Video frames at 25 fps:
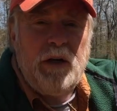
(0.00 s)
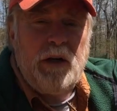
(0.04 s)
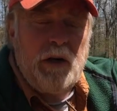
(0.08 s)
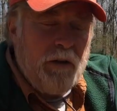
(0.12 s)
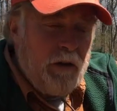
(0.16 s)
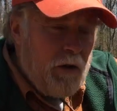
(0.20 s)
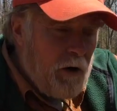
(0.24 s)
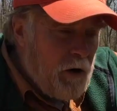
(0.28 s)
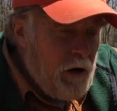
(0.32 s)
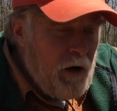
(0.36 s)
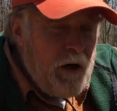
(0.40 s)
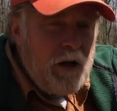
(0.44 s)
and
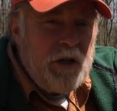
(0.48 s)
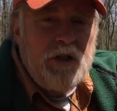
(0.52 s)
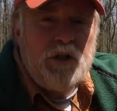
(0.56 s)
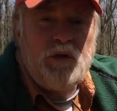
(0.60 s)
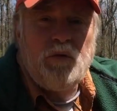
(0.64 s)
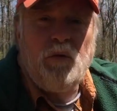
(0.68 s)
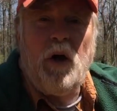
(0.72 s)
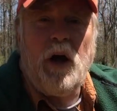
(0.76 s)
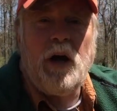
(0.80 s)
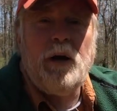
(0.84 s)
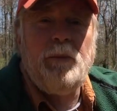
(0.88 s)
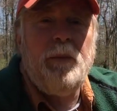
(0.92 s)
their
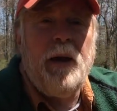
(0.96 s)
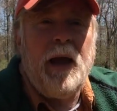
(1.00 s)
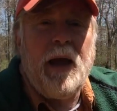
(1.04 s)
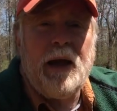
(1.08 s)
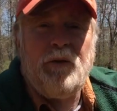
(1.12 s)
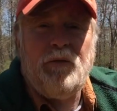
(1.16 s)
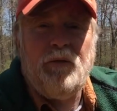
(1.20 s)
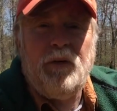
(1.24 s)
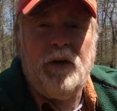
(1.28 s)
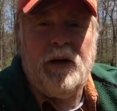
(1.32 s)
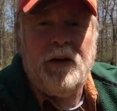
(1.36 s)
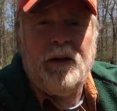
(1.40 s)
strong back
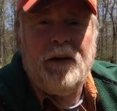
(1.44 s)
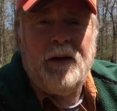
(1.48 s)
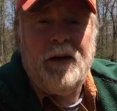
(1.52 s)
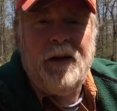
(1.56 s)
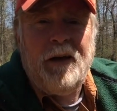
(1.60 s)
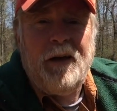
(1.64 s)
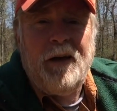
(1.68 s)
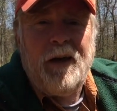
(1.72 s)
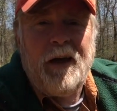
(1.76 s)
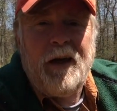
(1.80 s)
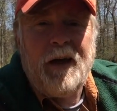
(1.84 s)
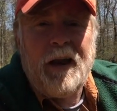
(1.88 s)
feet.
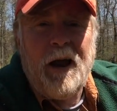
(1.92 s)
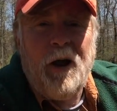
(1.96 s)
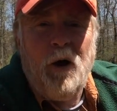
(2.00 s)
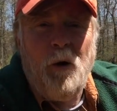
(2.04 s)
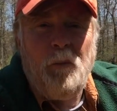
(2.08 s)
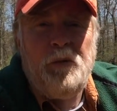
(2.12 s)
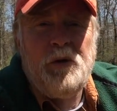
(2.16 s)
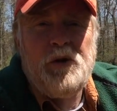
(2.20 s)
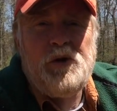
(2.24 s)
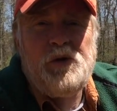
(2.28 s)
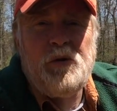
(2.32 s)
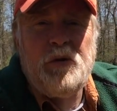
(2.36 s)
And I hope
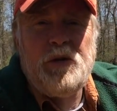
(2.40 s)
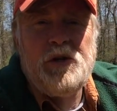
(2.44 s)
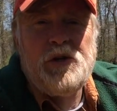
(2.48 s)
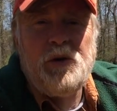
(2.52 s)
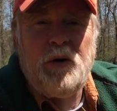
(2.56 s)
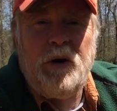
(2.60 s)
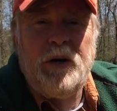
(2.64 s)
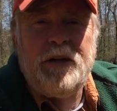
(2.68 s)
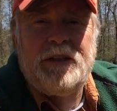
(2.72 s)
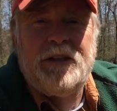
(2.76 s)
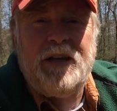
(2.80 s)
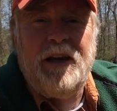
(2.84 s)
that you
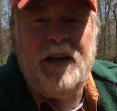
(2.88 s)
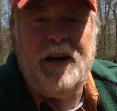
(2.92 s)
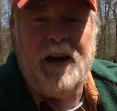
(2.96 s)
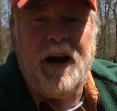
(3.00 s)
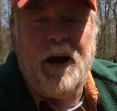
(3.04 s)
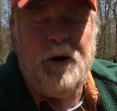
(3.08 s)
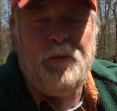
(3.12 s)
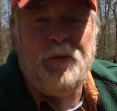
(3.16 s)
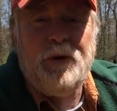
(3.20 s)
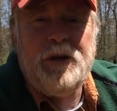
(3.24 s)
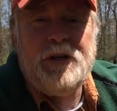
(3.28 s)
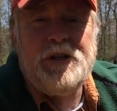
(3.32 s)
enjoyed seeing
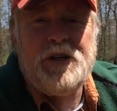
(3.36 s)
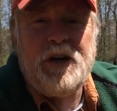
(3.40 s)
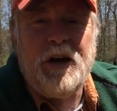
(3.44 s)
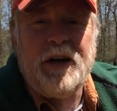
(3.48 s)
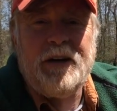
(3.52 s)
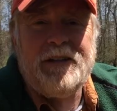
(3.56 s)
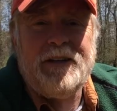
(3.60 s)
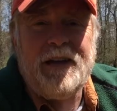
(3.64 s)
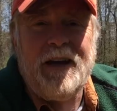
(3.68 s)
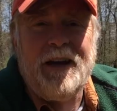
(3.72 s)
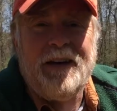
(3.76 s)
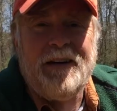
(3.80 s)
our woodchuck
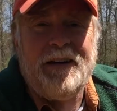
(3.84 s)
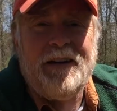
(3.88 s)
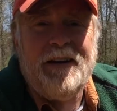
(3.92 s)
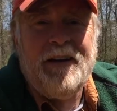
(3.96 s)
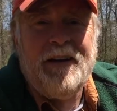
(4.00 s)
den.